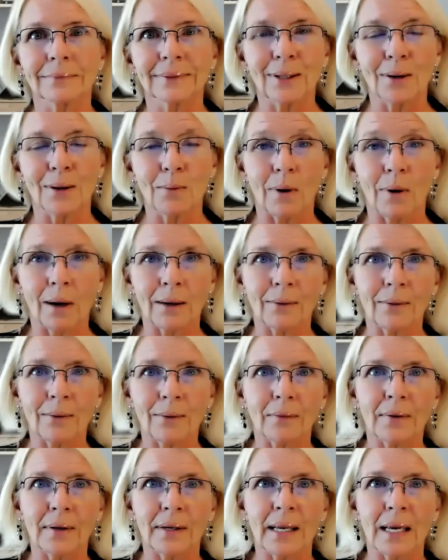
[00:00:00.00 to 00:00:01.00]
Go walk
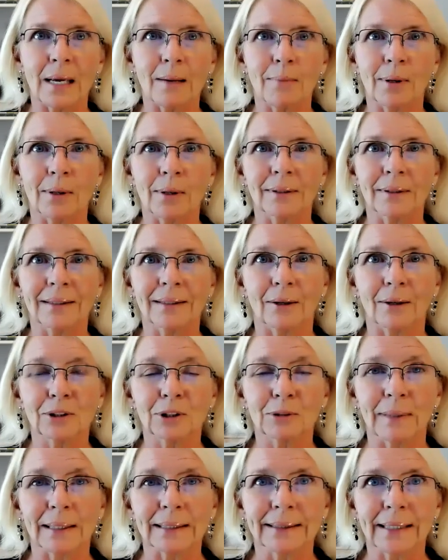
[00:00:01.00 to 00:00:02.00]
around the neighborhood, go
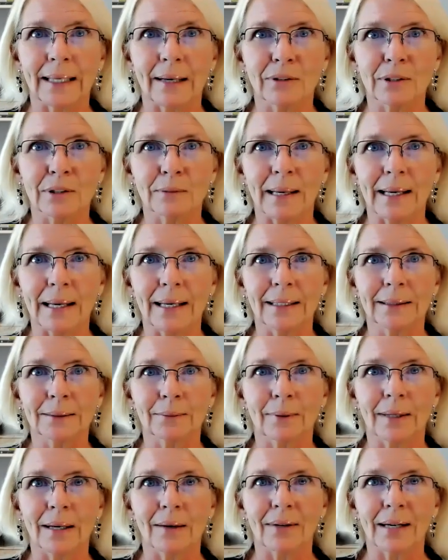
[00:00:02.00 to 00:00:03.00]
to my safe space,
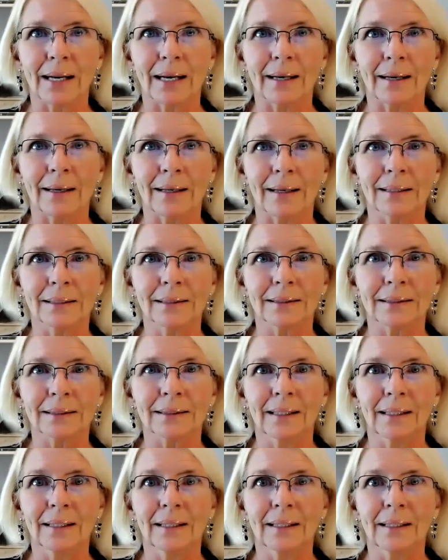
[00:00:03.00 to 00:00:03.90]
wherever that is.